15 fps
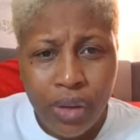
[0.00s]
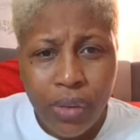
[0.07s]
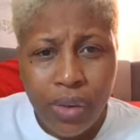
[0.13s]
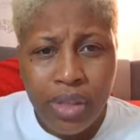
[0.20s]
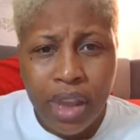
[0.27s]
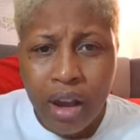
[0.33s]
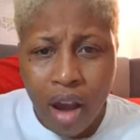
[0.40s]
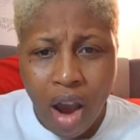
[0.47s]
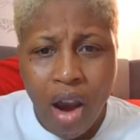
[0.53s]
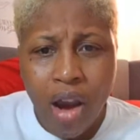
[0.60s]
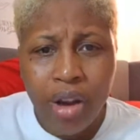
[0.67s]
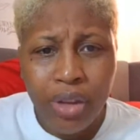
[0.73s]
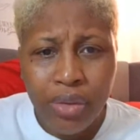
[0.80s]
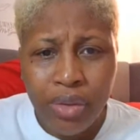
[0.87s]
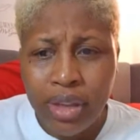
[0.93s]
with that
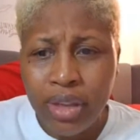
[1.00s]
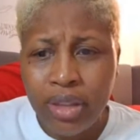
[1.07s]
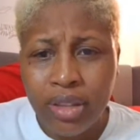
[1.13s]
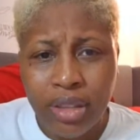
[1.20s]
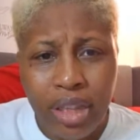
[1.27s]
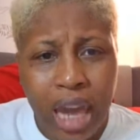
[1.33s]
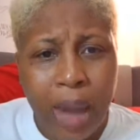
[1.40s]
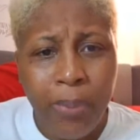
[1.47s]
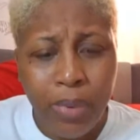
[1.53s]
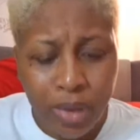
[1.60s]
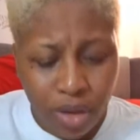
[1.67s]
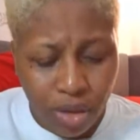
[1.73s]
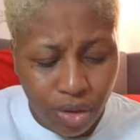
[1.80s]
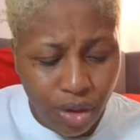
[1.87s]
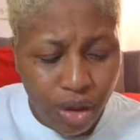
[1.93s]
arguing and slapping
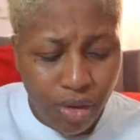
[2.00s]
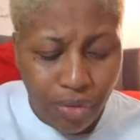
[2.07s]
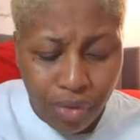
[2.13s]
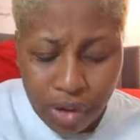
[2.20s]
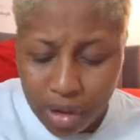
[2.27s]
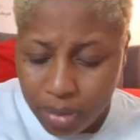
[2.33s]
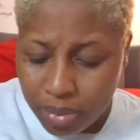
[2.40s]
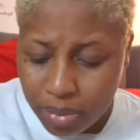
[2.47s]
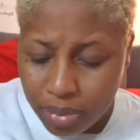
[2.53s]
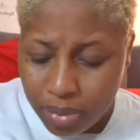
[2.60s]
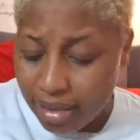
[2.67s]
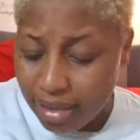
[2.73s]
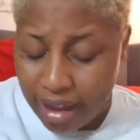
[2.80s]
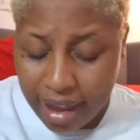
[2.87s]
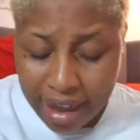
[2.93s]
your girlfriend
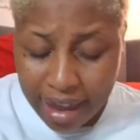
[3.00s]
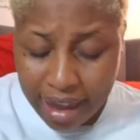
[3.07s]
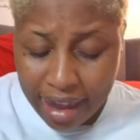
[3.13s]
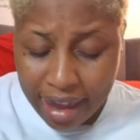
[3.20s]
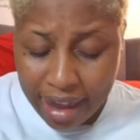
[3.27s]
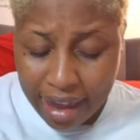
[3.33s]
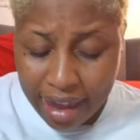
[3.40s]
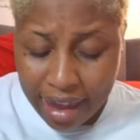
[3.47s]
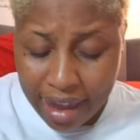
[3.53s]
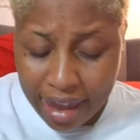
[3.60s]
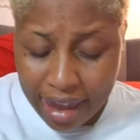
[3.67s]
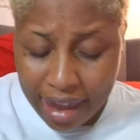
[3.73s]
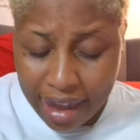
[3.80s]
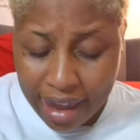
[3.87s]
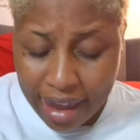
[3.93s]
upside the head,
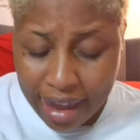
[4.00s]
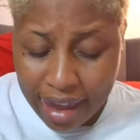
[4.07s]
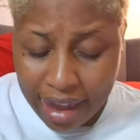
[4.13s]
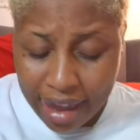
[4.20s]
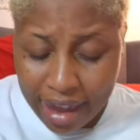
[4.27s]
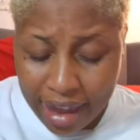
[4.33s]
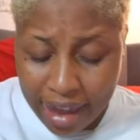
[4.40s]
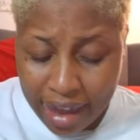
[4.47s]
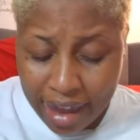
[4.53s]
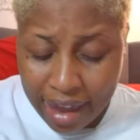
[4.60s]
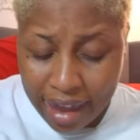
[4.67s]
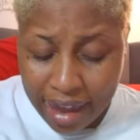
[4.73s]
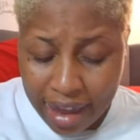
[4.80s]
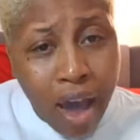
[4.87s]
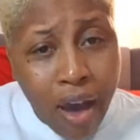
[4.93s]
all that getting
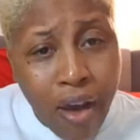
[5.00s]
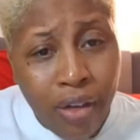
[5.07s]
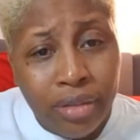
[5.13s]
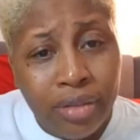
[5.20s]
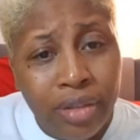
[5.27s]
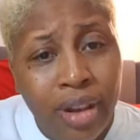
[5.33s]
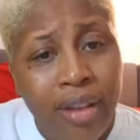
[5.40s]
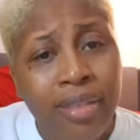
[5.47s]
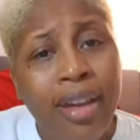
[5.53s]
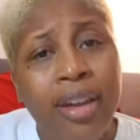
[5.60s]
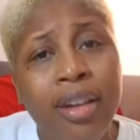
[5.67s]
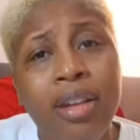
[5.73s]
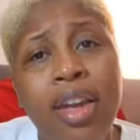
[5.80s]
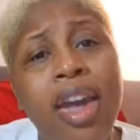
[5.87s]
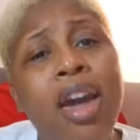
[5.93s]
loud and all
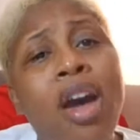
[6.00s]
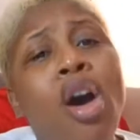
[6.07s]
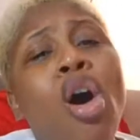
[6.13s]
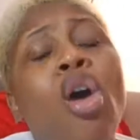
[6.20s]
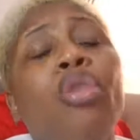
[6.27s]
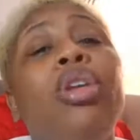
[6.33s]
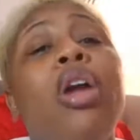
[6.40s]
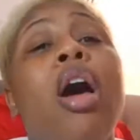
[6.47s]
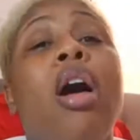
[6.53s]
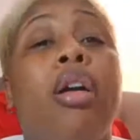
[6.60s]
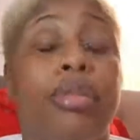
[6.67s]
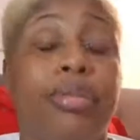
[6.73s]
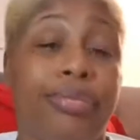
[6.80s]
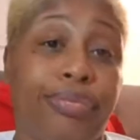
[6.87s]
that. Hell no.